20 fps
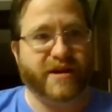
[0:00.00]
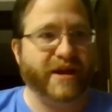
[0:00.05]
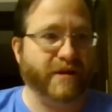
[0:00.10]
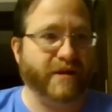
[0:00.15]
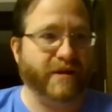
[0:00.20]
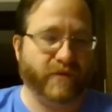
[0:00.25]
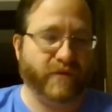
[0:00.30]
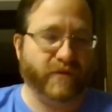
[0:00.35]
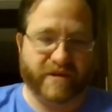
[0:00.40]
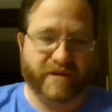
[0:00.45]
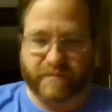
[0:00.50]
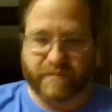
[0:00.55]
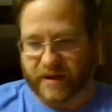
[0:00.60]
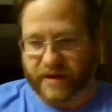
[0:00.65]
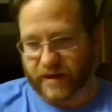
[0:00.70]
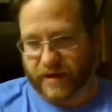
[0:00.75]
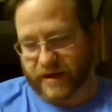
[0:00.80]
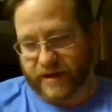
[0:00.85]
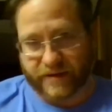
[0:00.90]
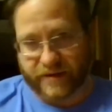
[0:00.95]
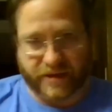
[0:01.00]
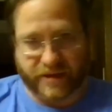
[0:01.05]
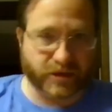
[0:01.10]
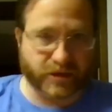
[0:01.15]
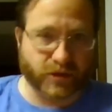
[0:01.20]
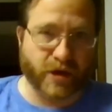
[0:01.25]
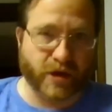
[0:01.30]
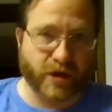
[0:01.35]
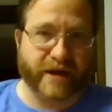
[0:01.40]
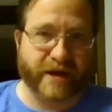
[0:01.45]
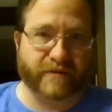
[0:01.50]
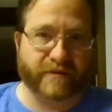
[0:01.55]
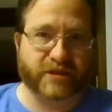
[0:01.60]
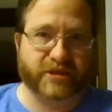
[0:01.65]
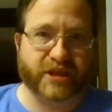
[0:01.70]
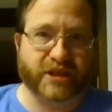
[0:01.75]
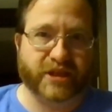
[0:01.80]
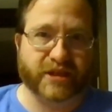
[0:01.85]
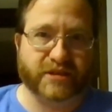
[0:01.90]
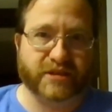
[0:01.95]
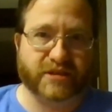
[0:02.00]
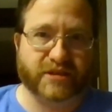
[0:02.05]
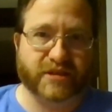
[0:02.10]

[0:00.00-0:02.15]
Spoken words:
And we've been on this train ever since.